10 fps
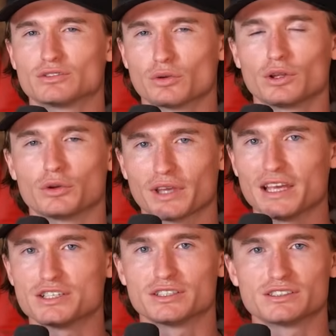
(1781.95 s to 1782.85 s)
store
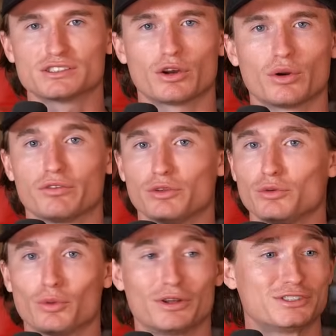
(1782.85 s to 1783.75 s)
locations. So if you
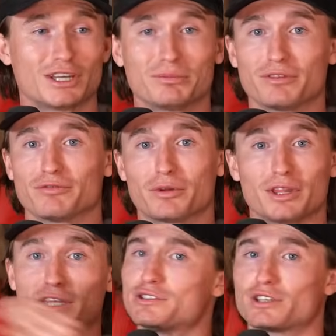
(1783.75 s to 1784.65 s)
want something from
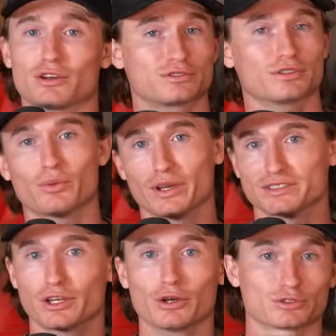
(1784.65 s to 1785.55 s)
the East Coast to the
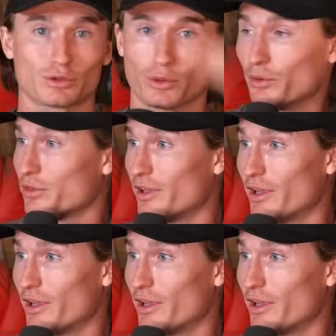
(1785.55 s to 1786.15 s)
West Coast, North,